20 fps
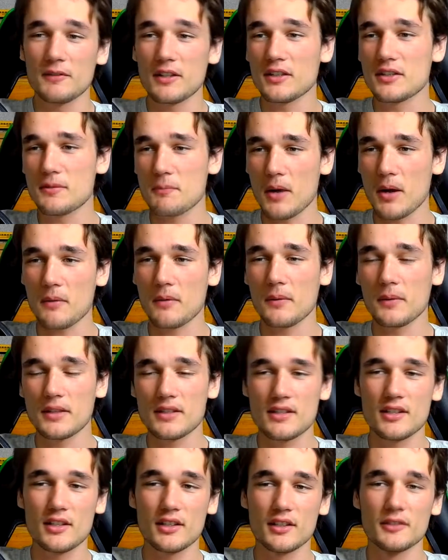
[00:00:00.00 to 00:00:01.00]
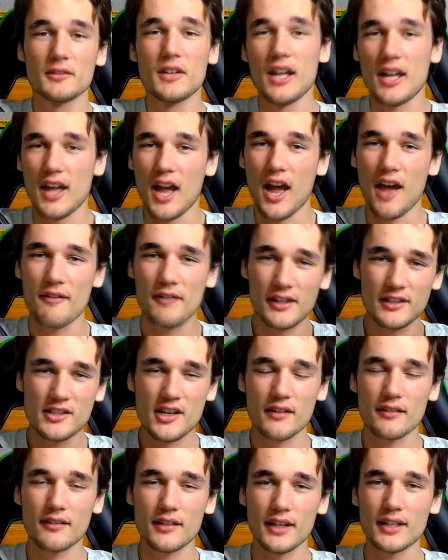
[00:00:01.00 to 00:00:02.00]
you should probably still have a
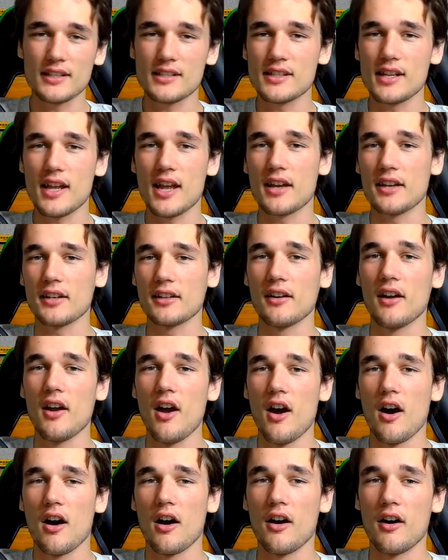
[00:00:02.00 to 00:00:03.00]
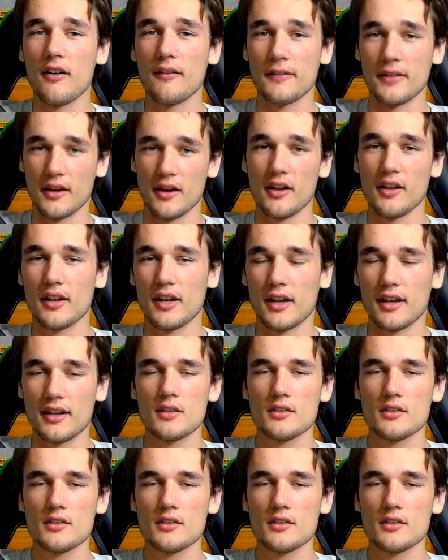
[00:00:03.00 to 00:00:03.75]
general understanding of the holiday.